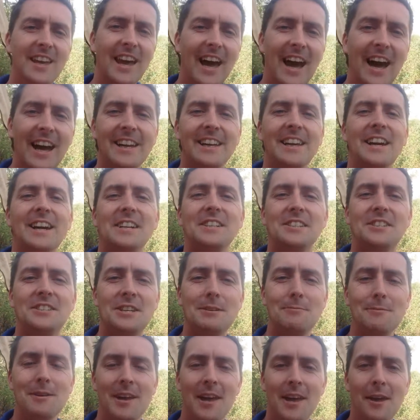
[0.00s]
Hi guys,
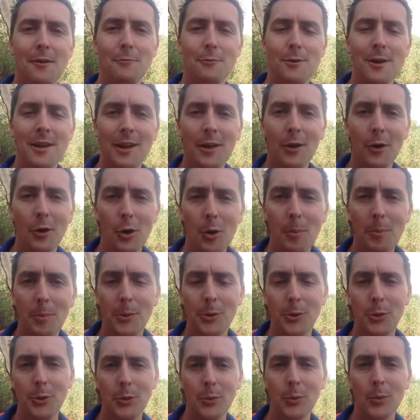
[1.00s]
Jamie here. Really hope
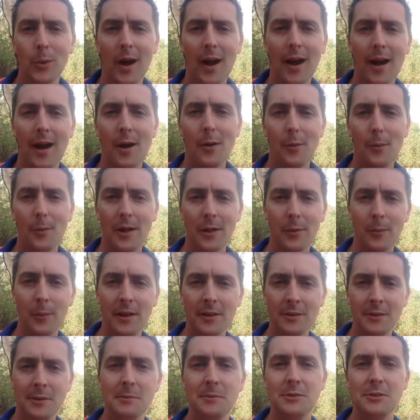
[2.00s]
you are well.
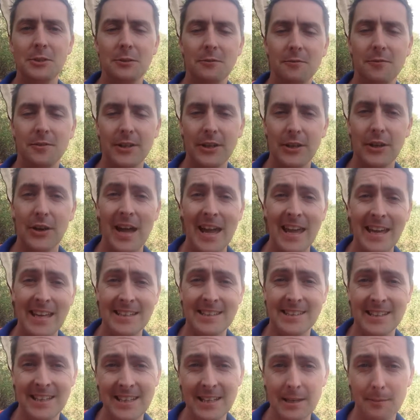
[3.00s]
Welcome to video
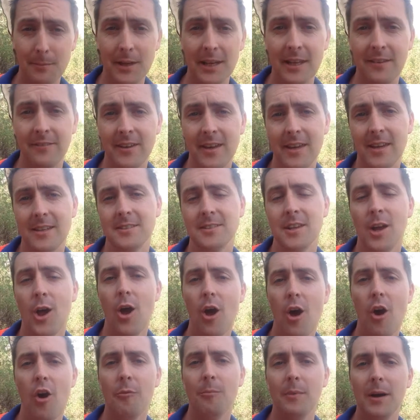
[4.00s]
18, I believe it is,
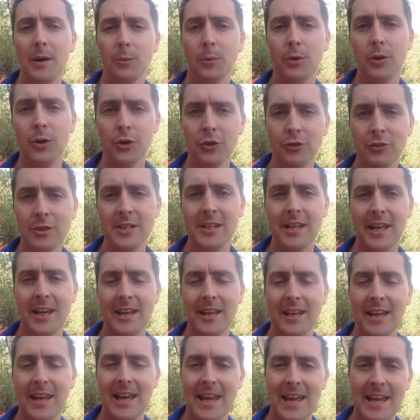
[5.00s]
of my 100
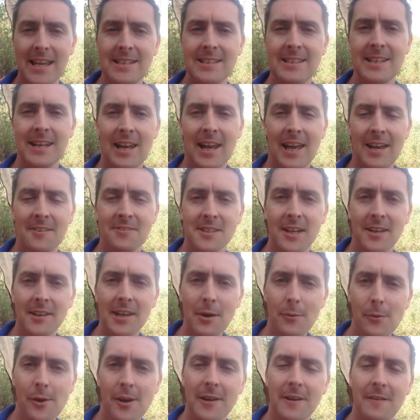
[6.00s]
day Internet Lifestyle
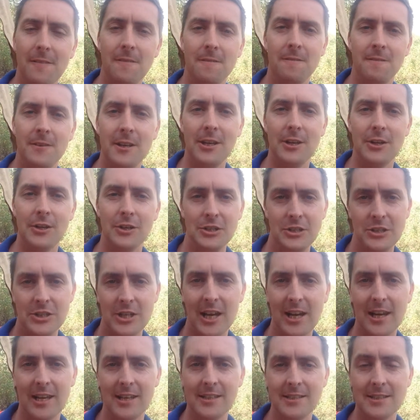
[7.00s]
Network video
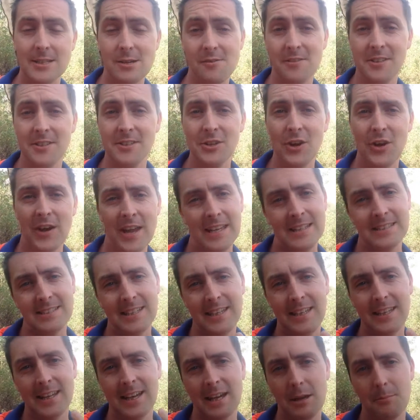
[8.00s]
challenge. Now, if it's not
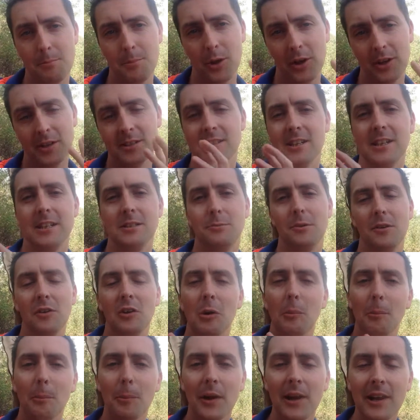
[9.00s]
18, I apologize, but I
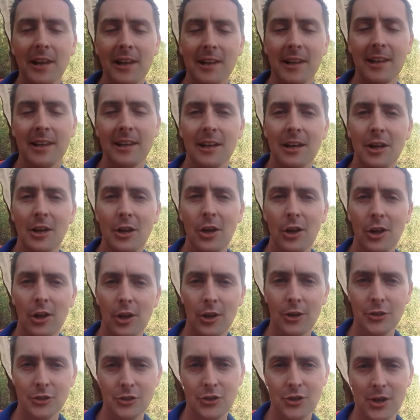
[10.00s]
completely
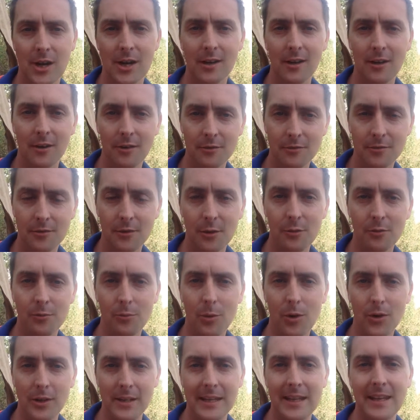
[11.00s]
lost track of
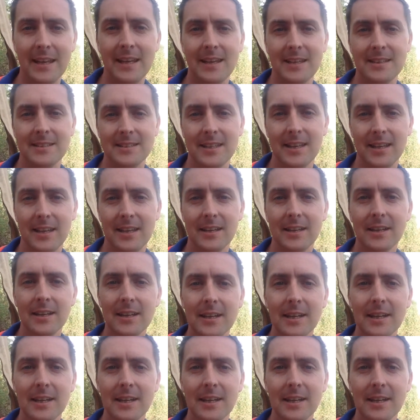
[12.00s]
what day it is here.